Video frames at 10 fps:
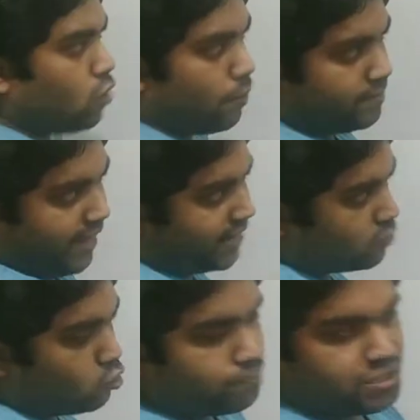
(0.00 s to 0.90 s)
of that
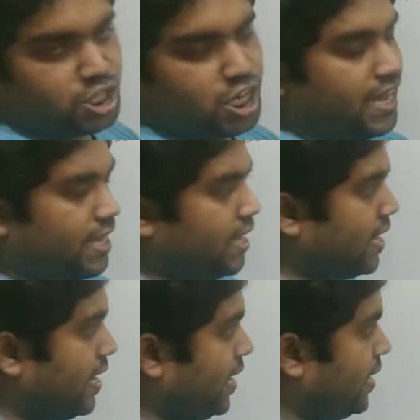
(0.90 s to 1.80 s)
group G.
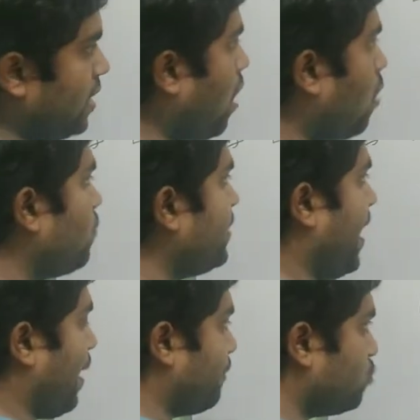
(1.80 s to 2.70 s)
Now we
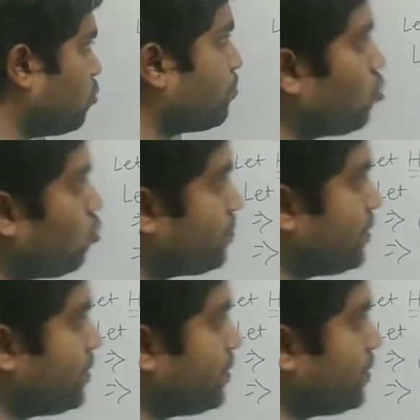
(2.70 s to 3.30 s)
have to prove